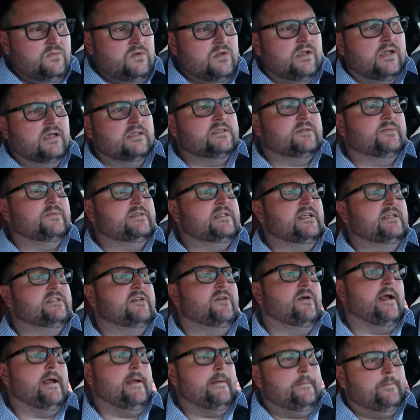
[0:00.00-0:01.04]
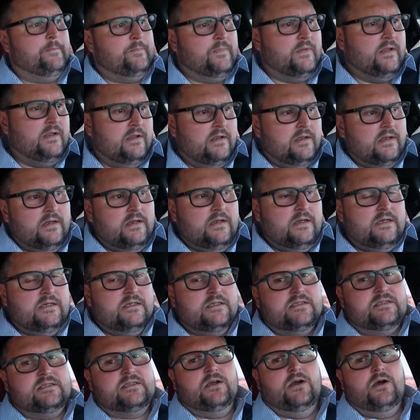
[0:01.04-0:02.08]
Customer says, great.
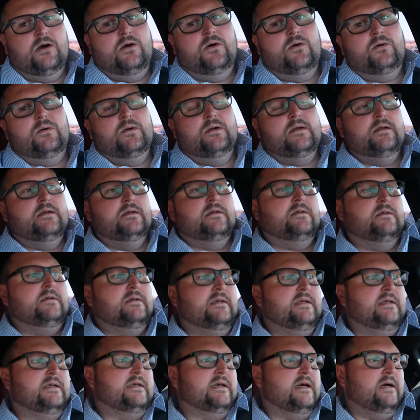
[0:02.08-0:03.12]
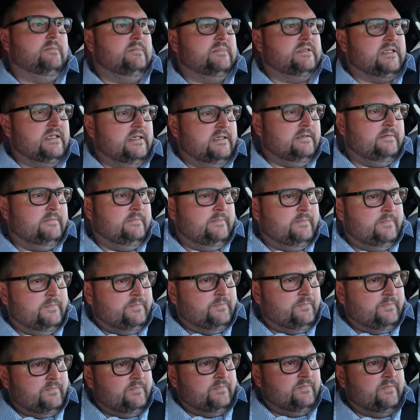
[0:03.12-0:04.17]
So he comes in,
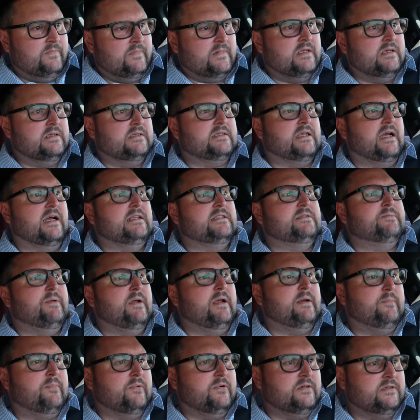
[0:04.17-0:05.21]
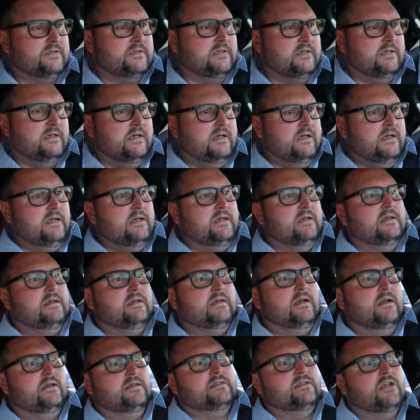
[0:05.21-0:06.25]
signs papers,
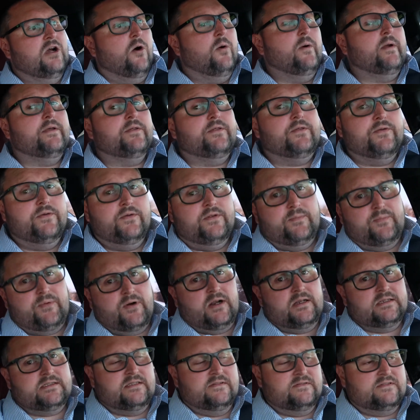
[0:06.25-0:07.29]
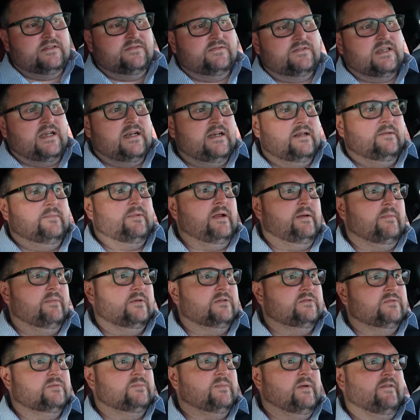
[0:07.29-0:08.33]
is going through the process of signing papers
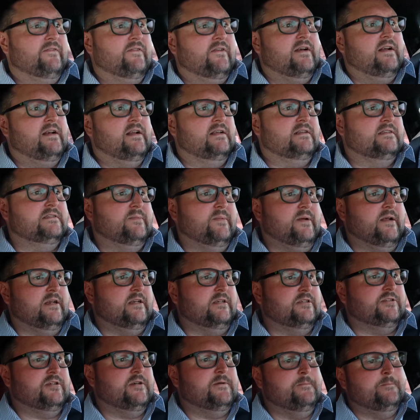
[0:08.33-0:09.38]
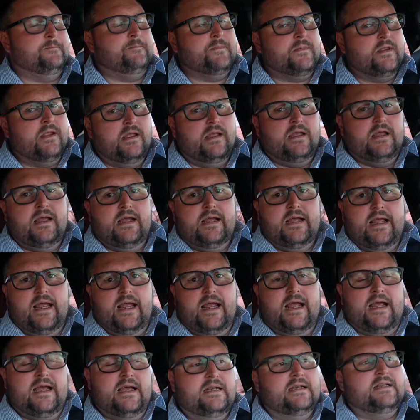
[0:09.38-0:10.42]
with my finance manager,
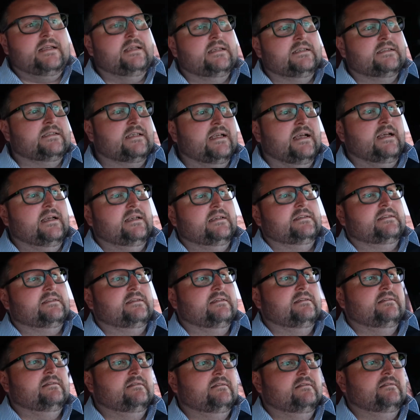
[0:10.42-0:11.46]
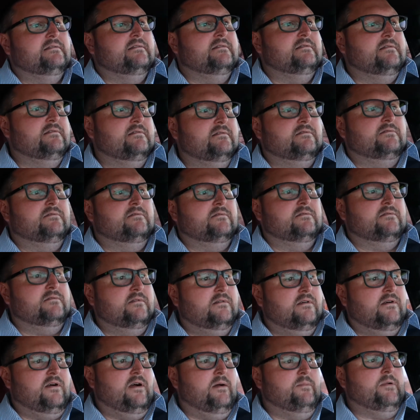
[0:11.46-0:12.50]
and he says,
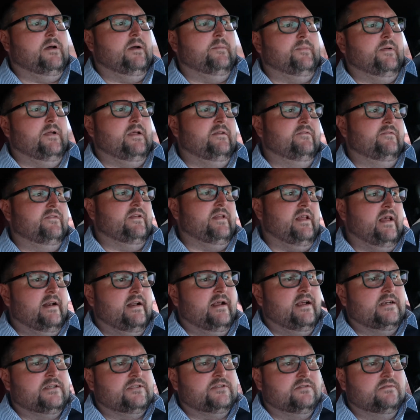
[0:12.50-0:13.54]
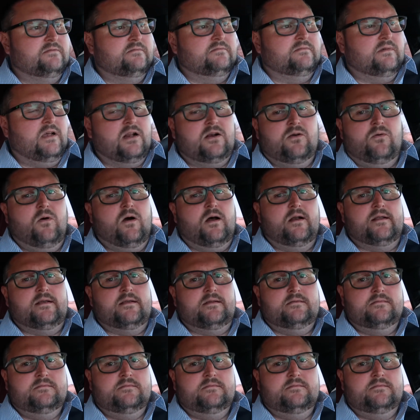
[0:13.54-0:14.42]
oh, I'm not paying for that etch. I don't want it.